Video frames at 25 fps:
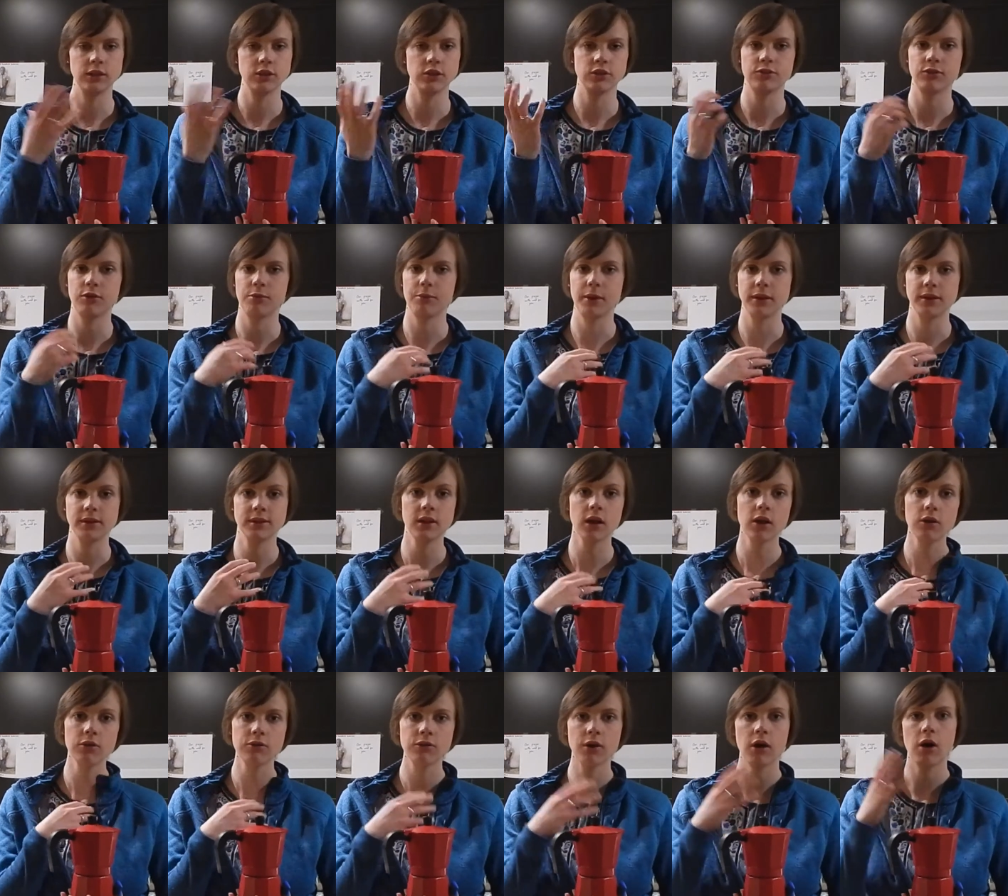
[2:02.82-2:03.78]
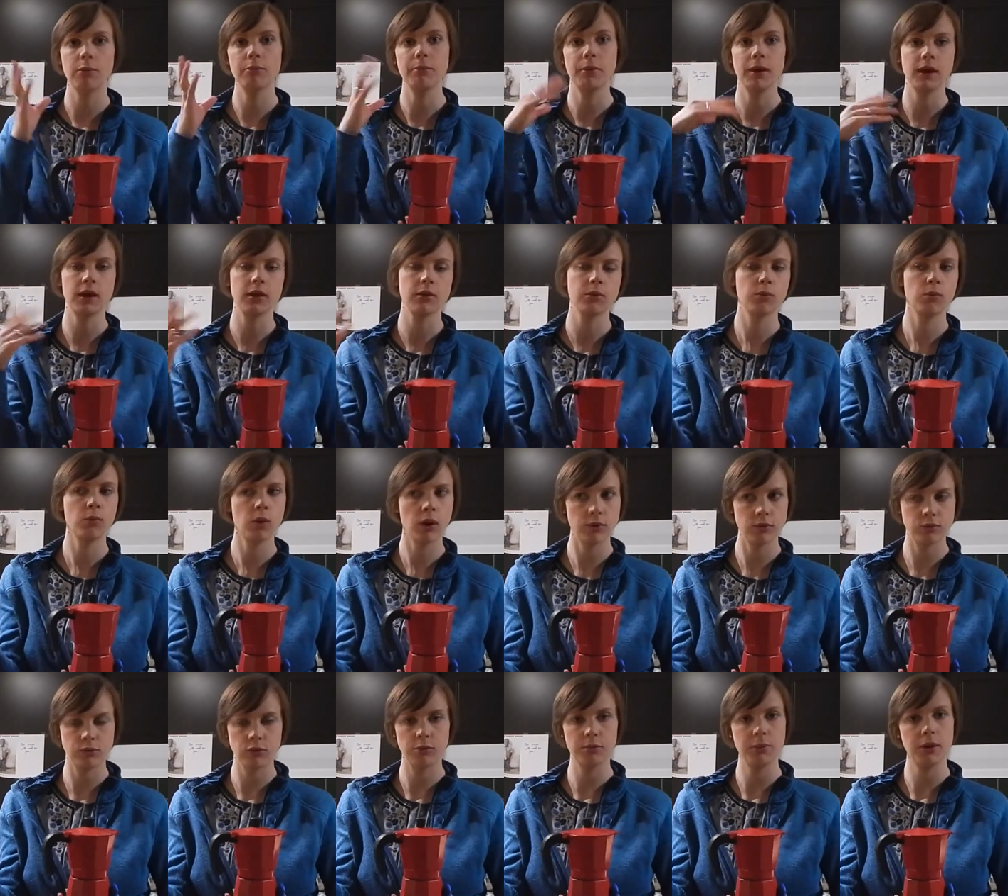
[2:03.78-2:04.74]
just for myself. I'll make one
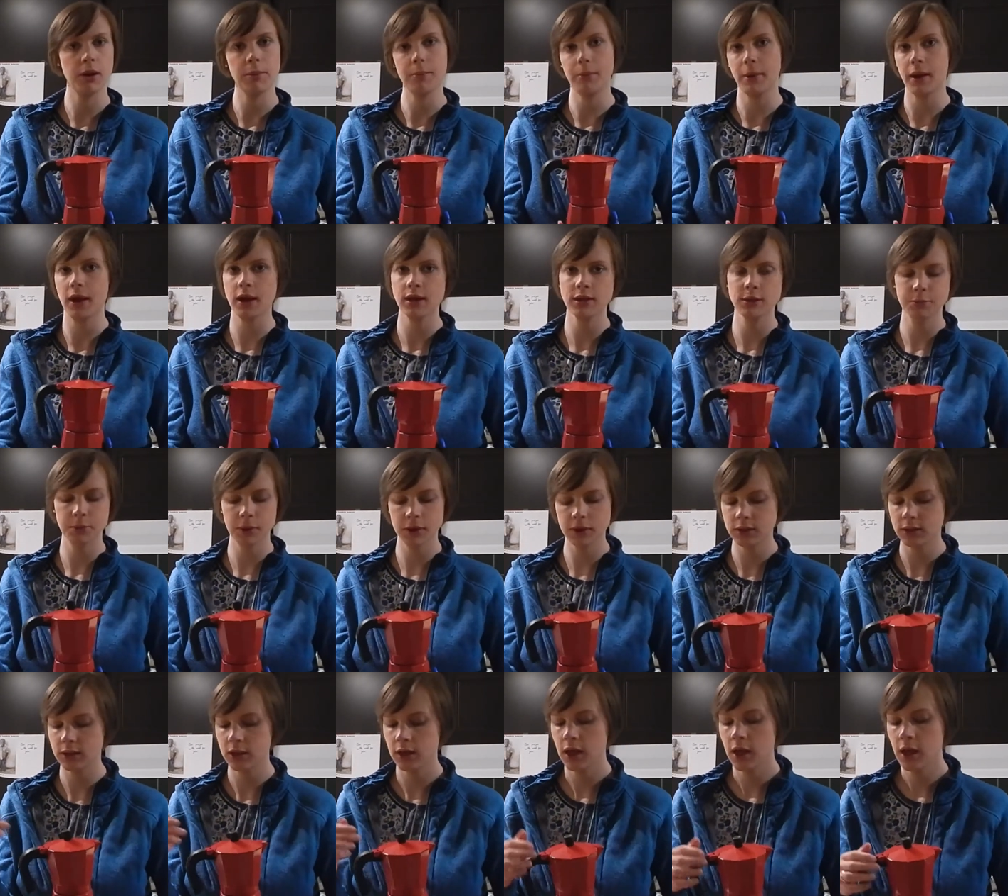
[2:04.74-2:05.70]
for me and my husband.